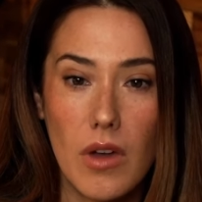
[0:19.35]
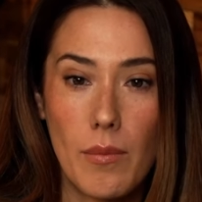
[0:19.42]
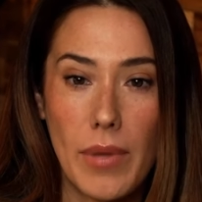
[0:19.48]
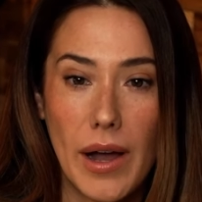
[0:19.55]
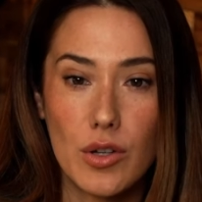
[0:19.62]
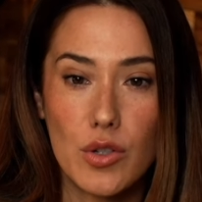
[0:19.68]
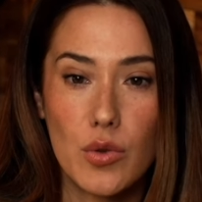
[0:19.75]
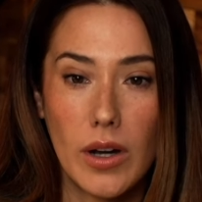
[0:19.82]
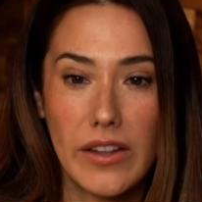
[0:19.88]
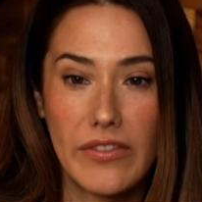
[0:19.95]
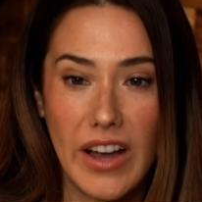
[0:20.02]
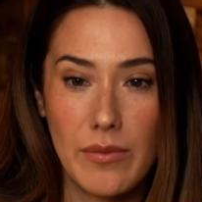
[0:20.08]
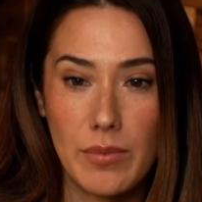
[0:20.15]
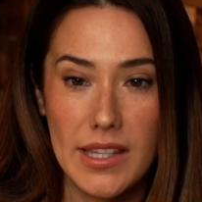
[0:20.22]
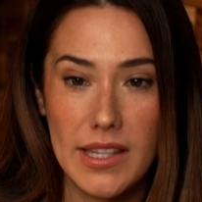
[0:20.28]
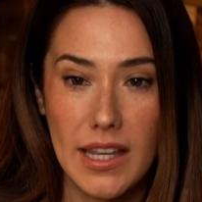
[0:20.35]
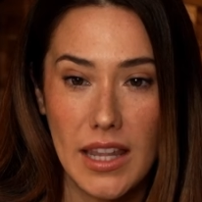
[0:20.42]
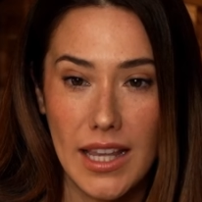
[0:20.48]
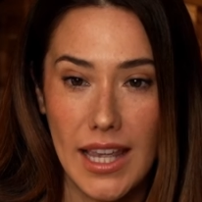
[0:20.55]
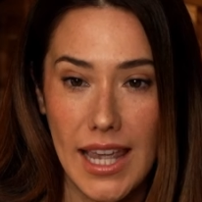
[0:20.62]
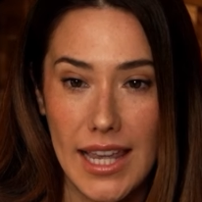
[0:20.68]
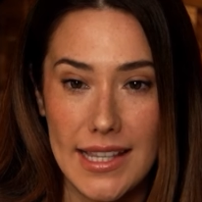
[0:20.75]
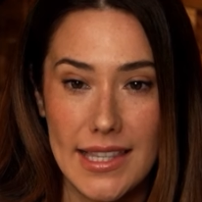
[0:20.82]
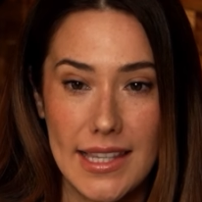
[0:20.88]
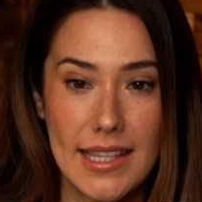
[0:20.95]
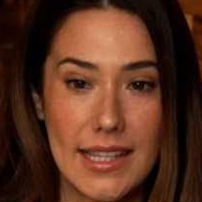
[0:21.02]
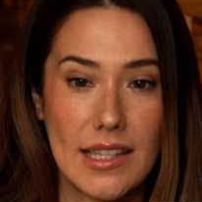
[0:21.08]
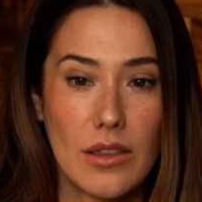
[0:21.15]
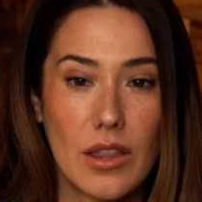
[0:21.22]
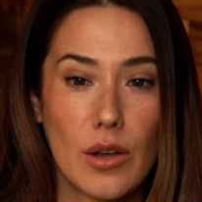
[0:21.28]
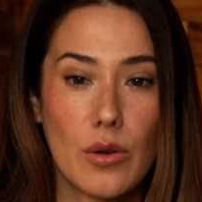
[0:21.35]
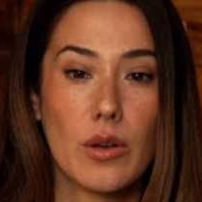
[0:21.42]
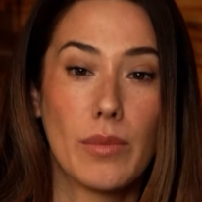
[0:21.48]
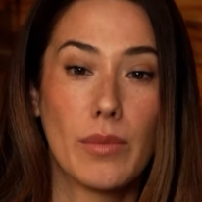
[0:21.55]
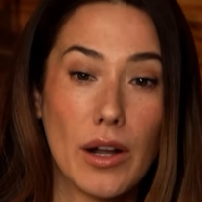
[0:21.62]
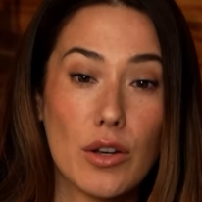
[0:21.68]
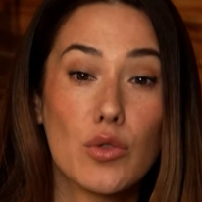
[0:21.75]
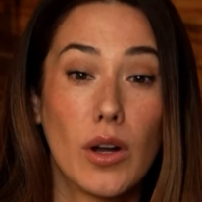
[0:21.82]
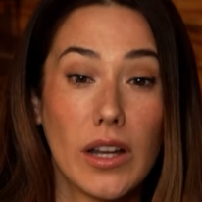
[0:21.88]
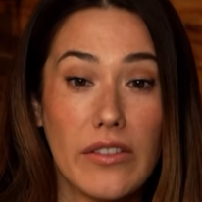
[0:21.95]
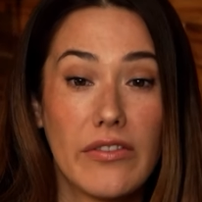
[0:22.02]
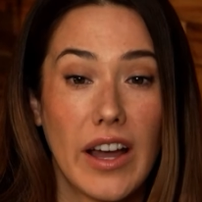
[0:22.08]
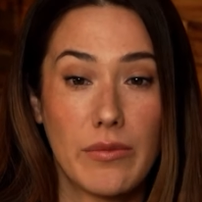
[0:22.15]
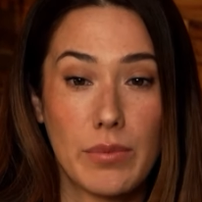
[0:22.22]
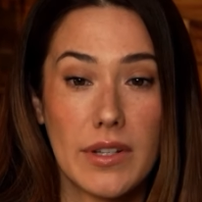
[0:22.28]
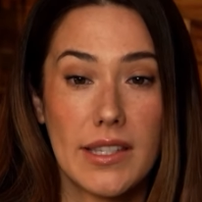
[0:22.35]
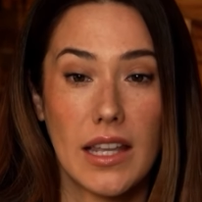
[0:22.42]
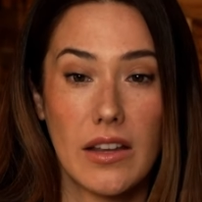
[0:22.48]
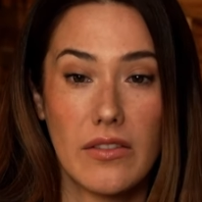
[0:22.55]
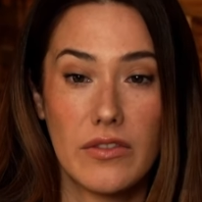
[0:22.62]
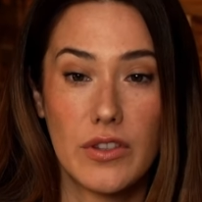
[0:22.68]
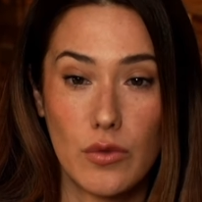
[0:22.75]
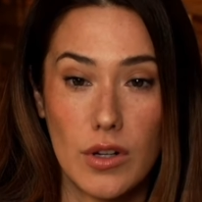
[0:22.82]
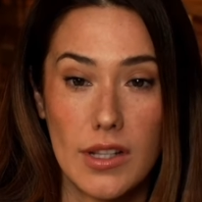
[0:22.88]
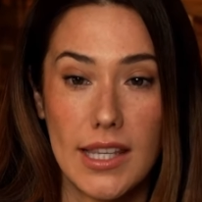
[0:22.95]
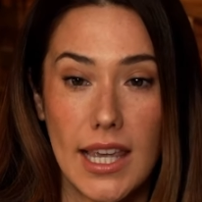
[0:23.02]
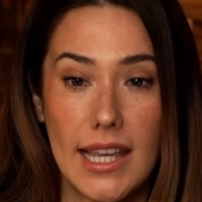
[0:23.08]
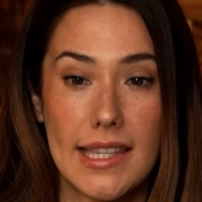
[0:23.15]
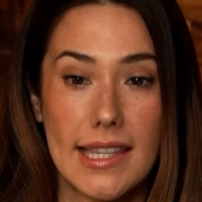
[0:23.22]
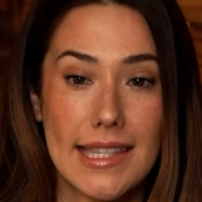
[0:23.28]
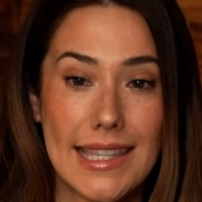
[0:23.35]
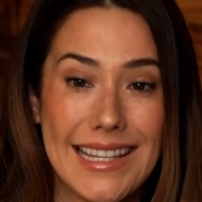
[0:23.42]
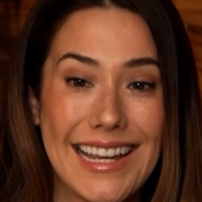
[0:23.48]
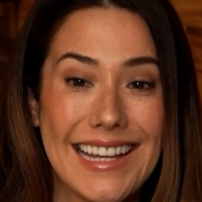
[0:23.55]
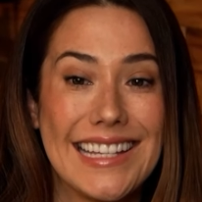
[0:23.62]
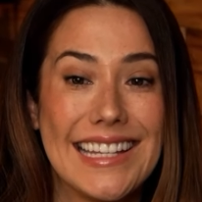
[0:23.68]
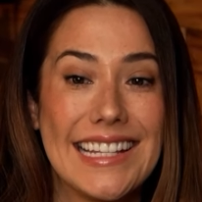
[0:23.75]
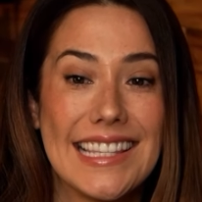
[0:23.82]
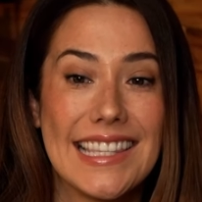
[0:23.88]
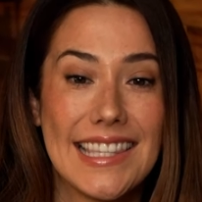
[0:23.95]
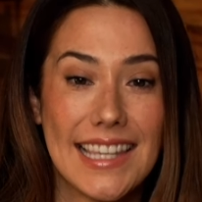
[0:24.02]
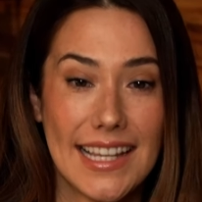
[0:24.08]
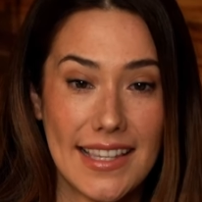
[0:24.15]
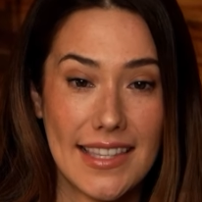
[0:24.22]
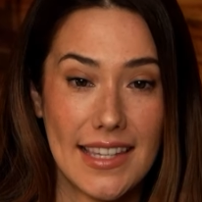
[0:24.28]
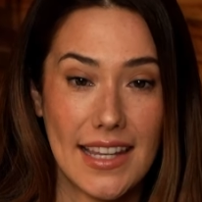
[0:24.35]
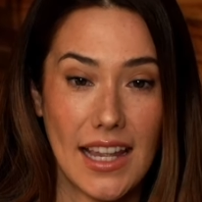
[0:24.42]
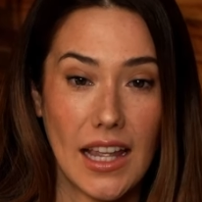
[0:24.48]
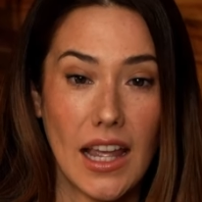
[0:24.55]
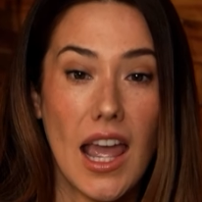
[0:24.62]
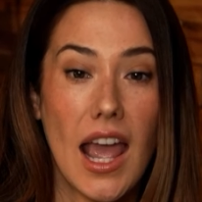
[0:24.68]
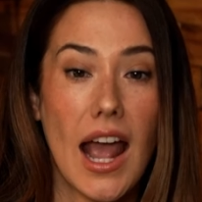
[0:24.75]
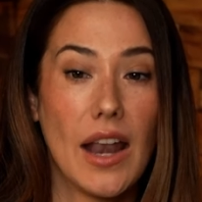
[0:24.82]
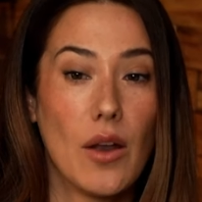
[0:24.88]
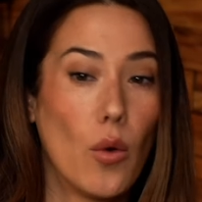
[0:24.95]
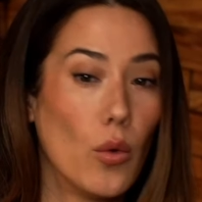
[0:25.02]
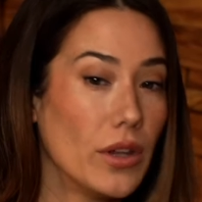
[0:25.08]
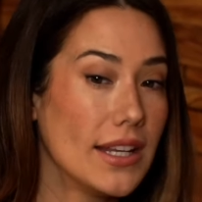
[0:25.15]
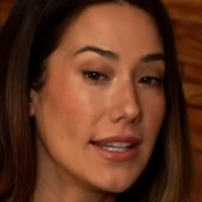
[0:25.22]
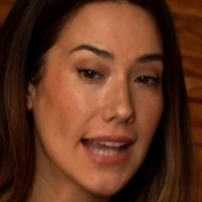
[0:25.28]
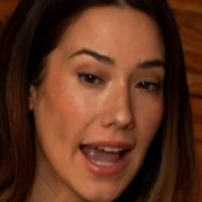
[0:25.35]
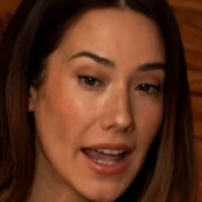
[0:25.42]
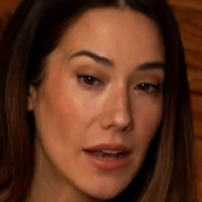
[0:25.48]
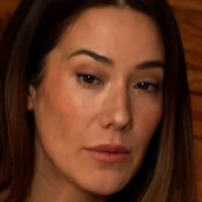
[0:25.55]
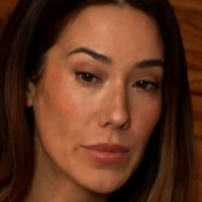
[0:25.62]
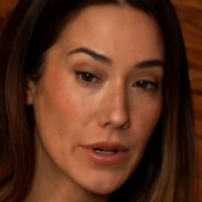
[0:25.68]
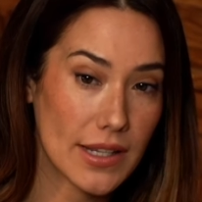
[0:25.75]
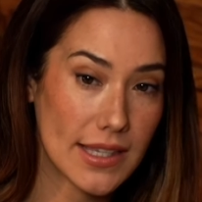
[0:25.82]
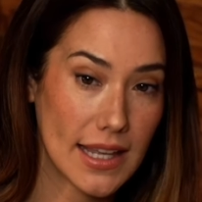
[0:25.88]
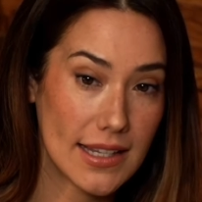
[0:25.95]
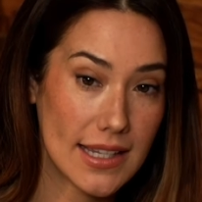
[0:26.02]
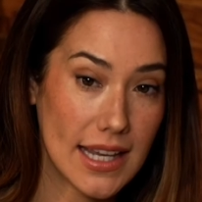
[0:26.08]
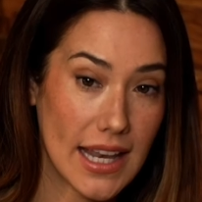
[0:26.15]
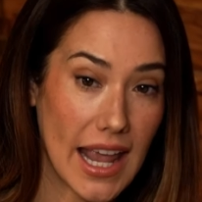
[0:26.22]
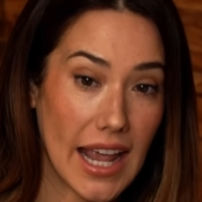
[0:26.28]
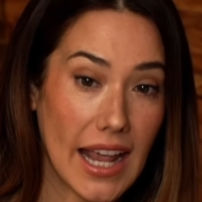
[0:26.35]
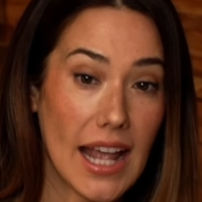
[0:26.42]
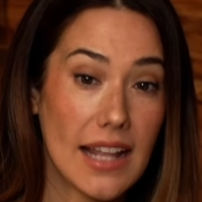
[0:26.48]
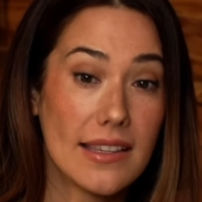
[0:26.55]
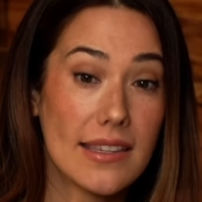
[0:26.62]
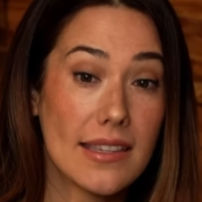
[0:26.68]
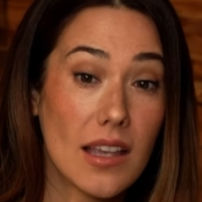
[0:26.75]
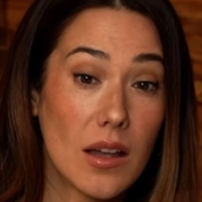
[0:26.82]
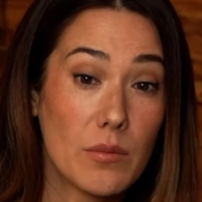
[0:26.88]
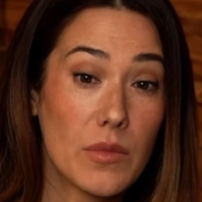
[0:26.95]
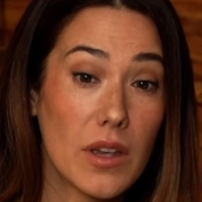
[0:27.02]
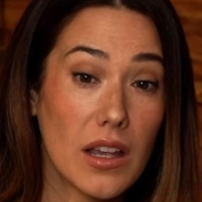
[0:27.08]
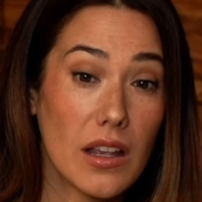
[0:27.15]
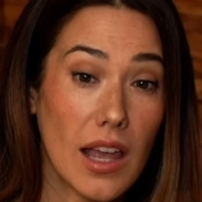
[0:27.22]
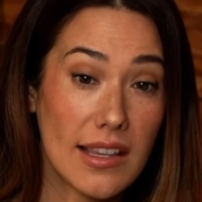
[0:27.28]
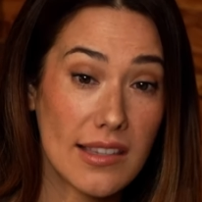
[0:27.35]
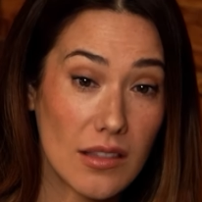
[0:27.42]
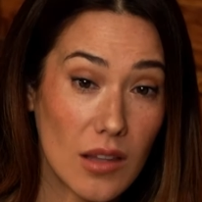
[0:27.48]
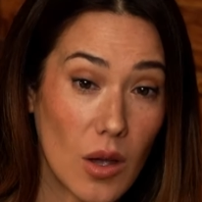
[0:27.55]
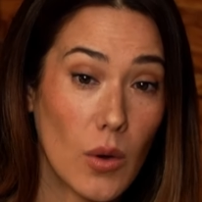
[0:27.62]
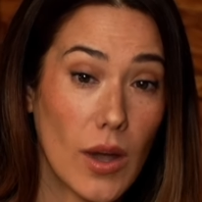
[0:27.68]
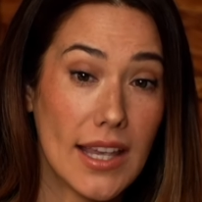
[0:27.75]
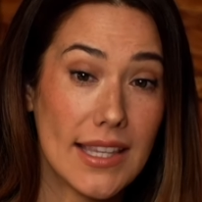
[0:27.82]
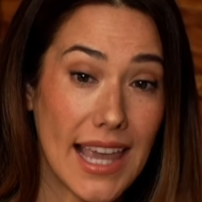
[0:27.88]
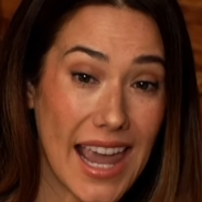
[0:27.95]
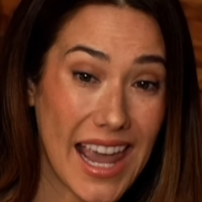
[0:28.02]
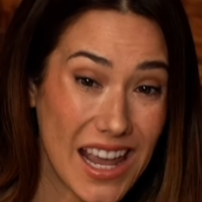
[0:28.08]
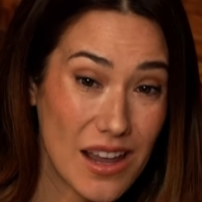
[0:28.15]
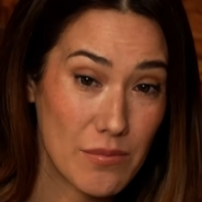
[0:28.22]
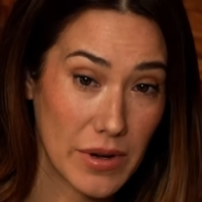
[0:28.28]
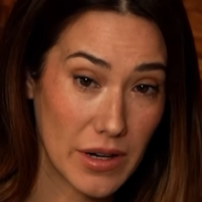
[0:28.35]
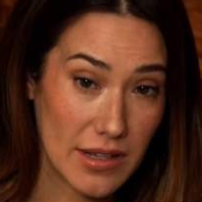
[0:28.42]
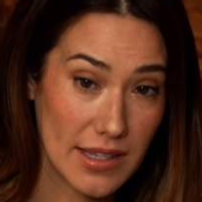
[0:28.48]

About 25% of the cases, there were about 25% of divorce cases in 1960 and only 10% today, and some as low as 8%.